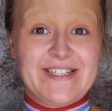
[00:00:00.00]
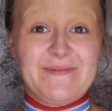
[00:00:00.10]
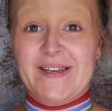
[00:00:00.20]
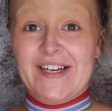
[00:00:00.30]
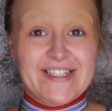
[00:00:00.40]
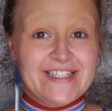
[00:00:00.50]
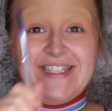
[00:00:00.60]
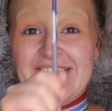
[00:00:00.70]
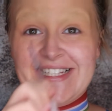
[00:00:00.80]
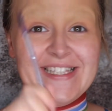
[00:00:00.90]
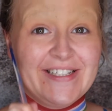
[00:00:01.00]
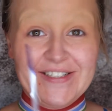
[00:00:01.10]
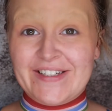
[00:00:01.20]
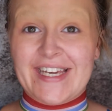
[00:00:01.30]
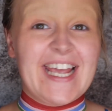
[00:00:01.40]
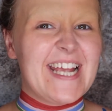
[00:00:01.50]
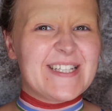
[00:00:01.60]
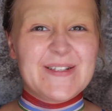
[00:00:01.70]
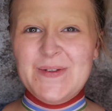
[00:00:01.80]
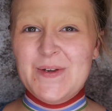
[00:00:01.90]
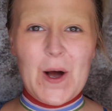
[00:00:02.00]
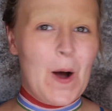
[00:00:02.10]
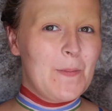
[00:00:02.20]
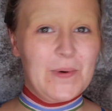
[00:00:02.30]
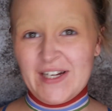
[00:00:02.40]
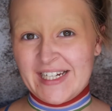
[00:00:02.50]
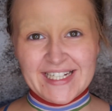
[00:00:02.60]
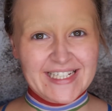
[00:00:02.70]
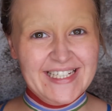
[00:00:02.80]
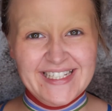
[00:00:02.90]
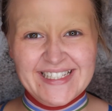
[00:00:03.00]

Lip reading: because this look is not pretty.